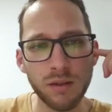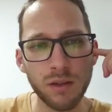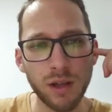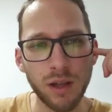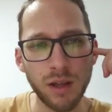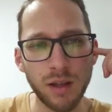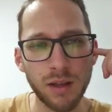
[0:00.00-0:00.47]

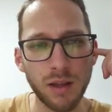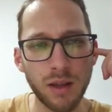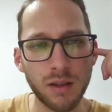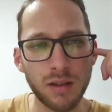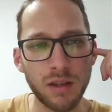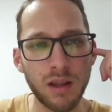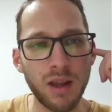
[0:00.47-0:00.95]
I
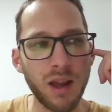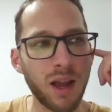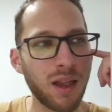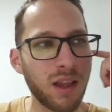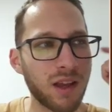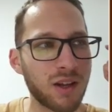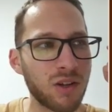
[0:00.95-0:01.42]

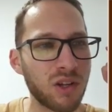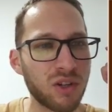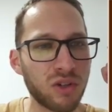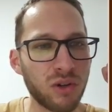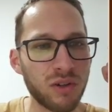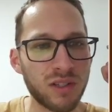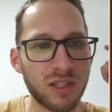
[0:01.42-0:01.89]

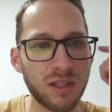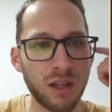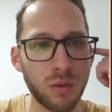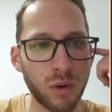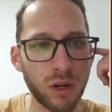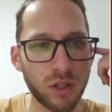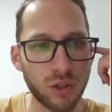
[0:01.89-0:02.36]
don't
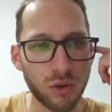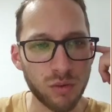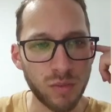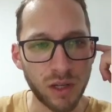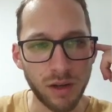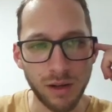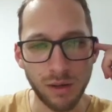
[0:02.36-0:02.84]
understand why it shows
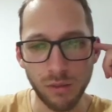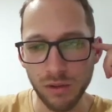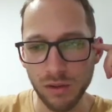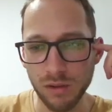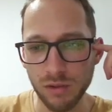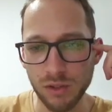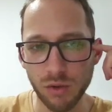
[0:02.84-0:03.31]
me a 9 when
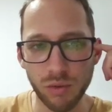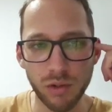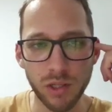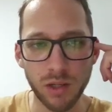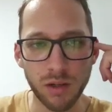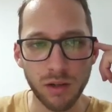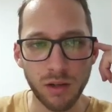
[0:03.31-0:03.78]
there's
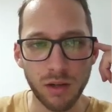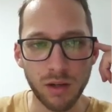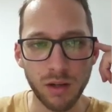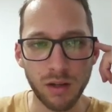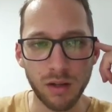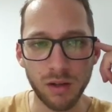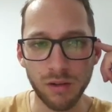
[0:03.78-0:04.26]
already a
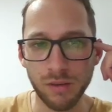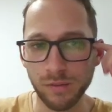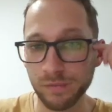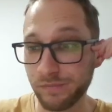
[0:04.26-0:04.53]
9 here.